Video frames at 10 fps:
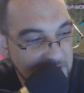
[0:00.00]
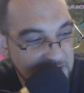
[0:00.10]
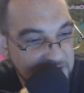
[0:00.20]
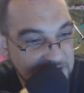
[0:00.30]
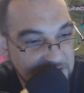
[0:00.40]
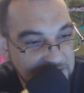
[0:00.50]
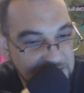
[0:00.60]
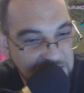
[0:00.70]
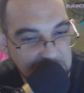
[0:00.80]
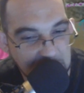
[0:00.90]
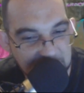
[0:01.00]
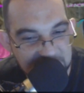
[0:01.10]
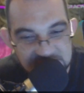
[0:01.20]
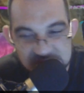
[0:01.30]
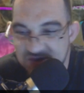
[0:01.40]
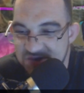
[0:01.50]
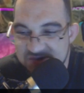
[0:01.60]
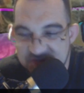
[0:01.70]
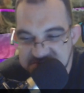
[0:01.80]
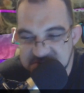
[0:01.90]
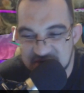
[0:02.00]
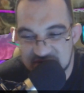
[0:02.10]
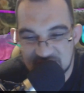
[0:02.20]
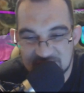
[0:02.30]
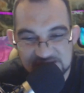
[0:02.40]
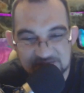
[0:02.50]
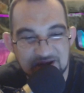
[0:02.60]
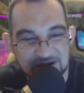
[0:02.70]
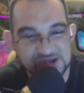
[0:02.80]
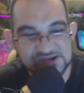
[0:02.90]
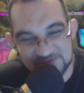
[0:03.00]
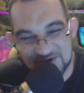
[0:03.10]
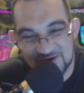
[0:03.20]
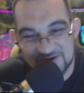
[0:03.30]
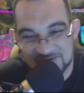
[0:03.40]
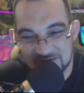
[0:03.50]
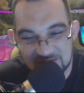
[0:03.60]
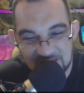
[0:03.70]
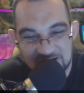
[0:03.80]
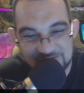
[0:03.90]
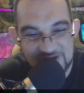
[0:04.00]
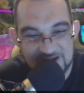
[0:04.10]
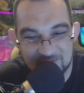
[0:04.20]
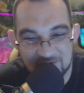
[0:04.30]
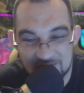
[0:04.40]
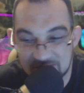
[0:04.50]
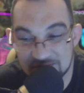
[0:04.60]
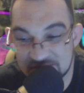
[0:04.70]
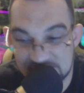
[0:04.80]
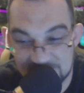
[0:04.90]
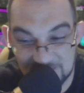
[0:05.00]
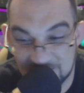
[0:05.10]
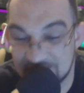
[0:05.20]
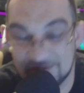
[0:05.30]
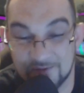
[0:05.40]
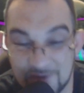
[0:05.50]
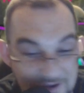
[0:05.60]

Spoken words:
and you're producing such an enormous amount of smoke or cloud vapor, or whatever you